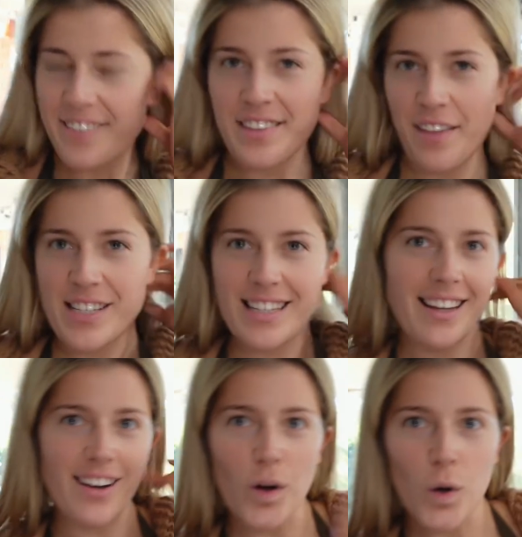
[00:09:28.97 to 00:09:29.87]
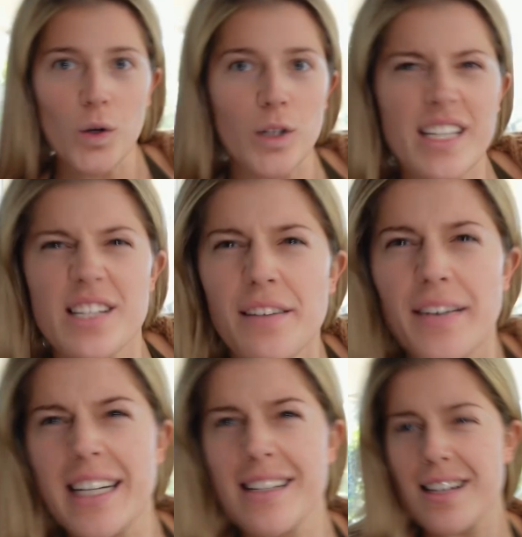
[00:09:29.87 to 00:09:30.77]
Never done like a haul. It's not a
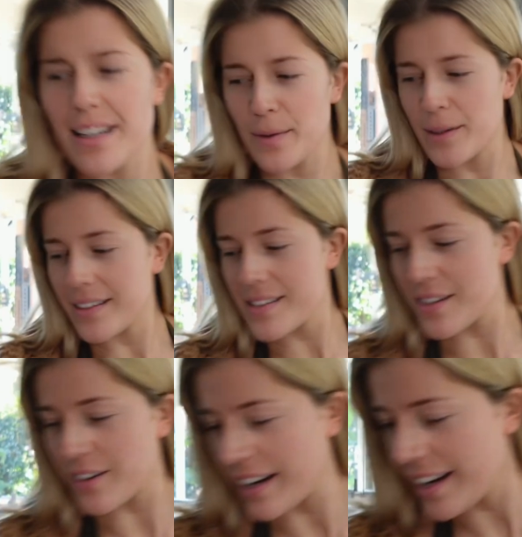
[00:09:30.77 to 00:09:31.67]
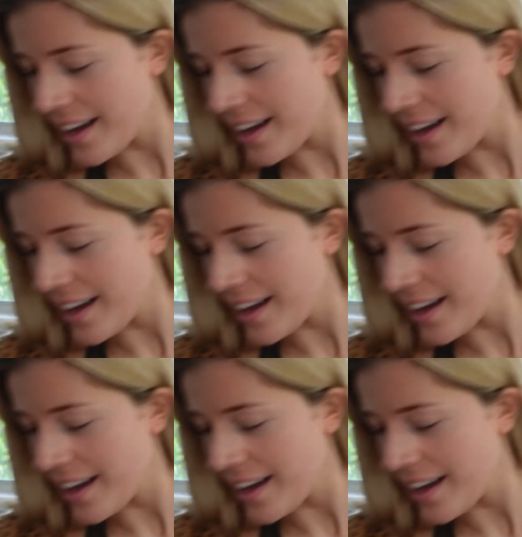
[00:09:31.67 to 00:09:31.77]
very exciting one, sorry.